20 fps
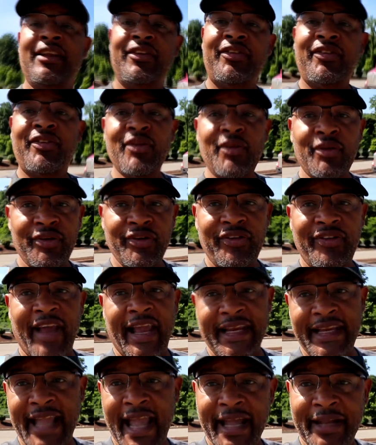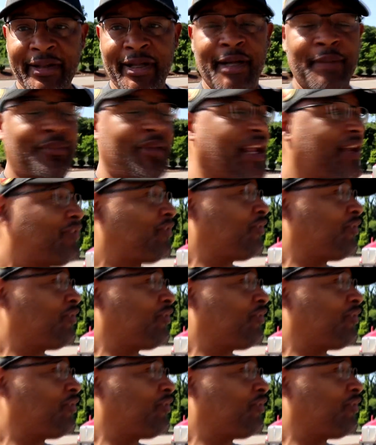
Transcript: As soon as I got up, they